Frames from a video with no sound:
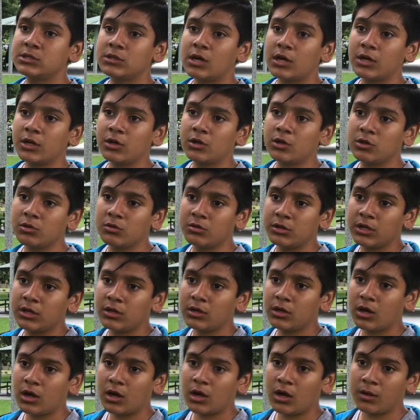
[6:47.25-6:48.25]
not
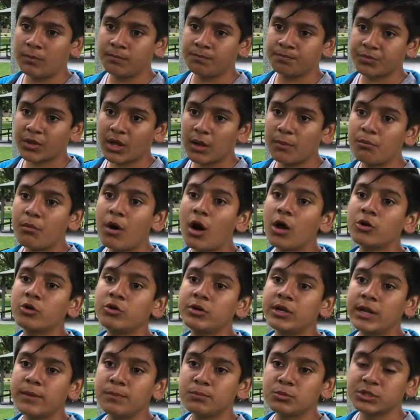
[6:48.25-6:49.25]
including
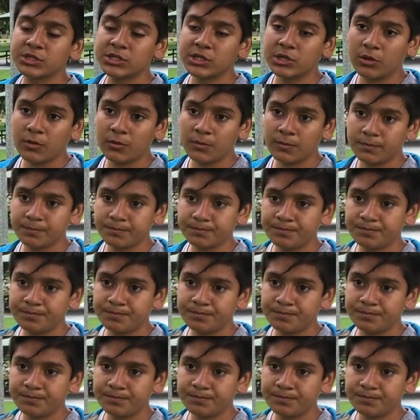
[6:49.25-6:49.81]
modern-day Brazil.